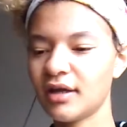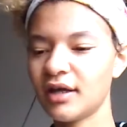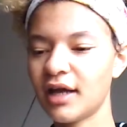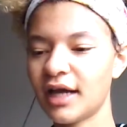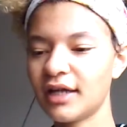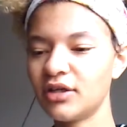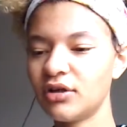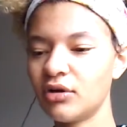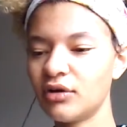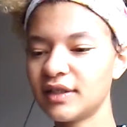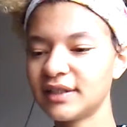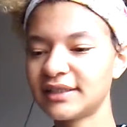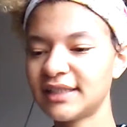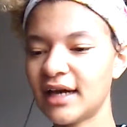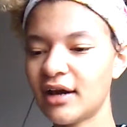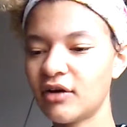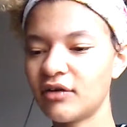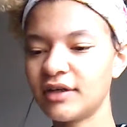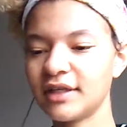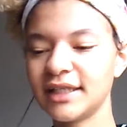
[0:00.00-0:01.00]
I noticed
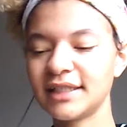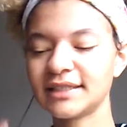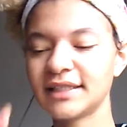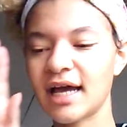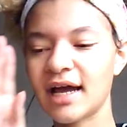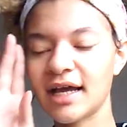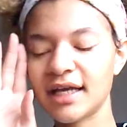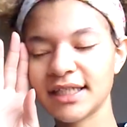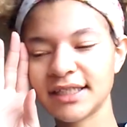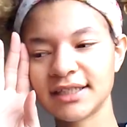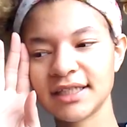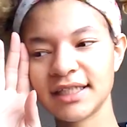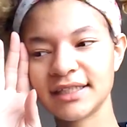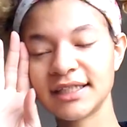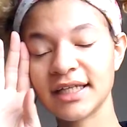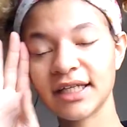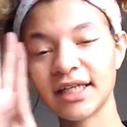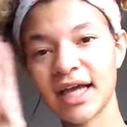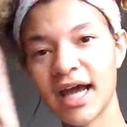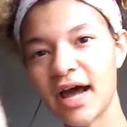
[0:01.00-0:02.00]
how his it's
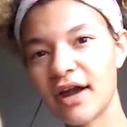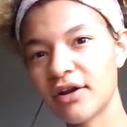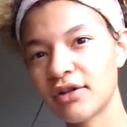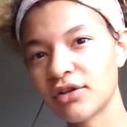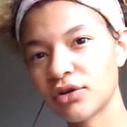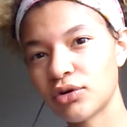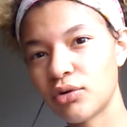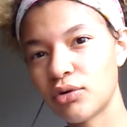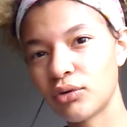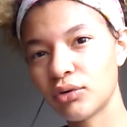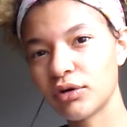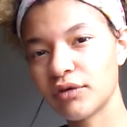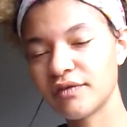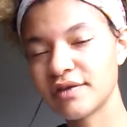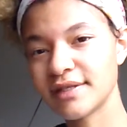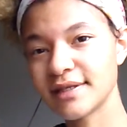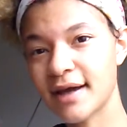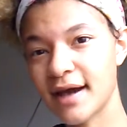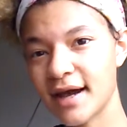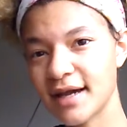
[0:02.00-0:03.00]
like out of the corner of
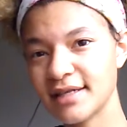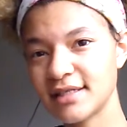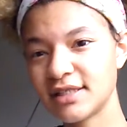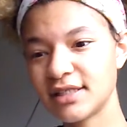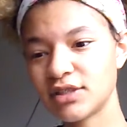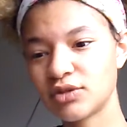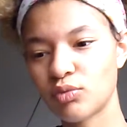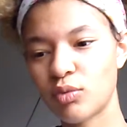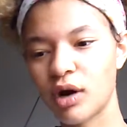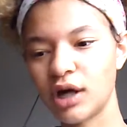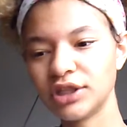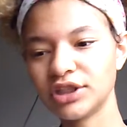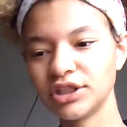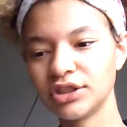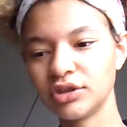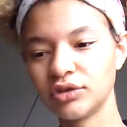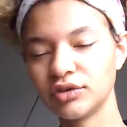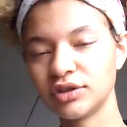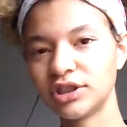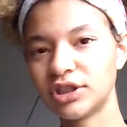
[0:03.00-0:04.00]
his eyes, he's watching
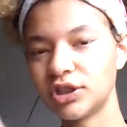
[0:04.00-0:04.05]
those